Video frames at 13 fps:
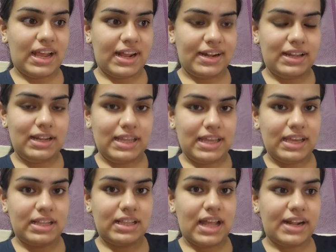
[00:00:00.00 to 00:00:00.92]
add a
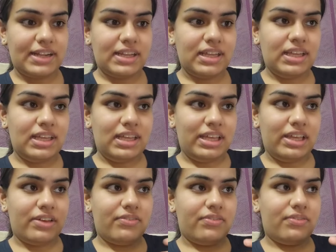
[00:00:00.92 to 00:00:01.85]
link that
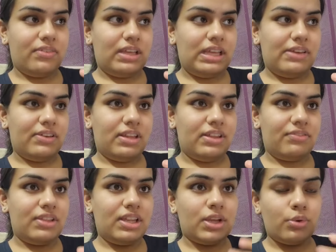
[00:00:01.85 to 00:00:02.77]
if even
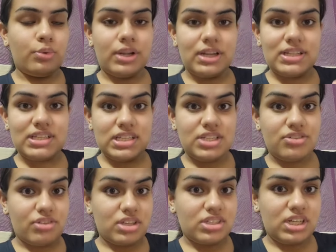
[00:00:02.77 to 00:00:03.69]
if the recruiter is
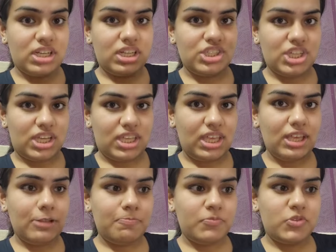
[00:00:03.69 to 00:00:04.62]
interested in
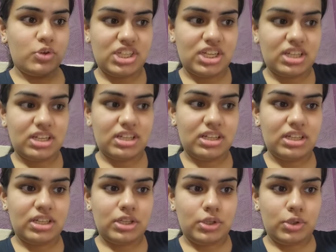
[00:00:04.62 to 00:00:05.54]
check
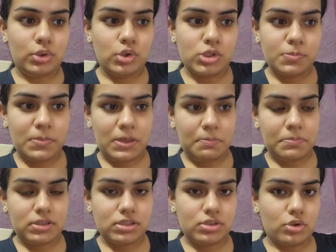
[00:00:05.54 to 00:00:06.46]
those
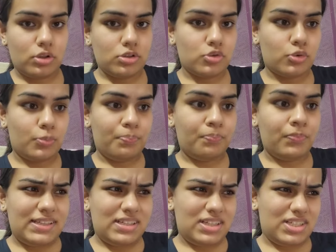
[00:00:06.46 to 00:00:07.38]
papers also.
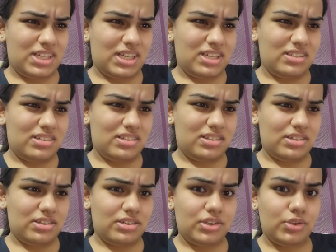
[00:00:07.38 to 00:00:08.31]
I
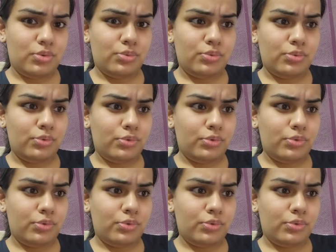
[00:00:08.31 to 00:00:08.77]
suggest you